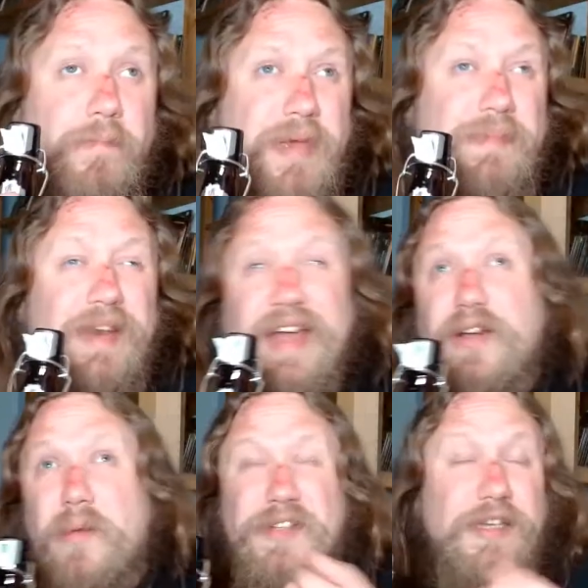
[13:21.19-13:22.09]
people
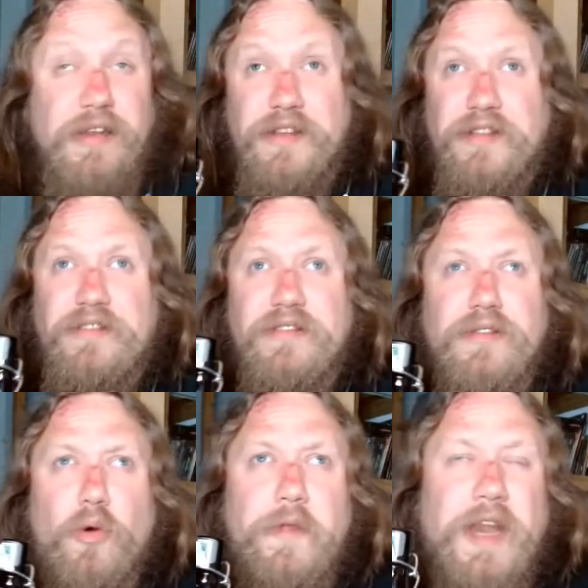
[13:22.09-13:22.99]
like, obviously
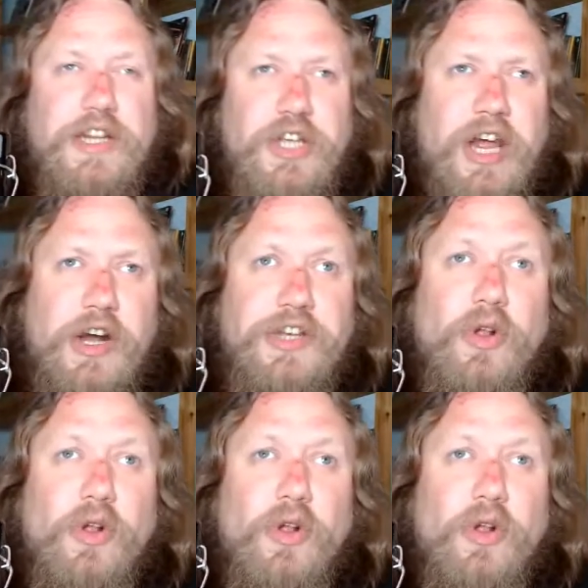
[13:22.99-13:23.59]
an author like J.R.R.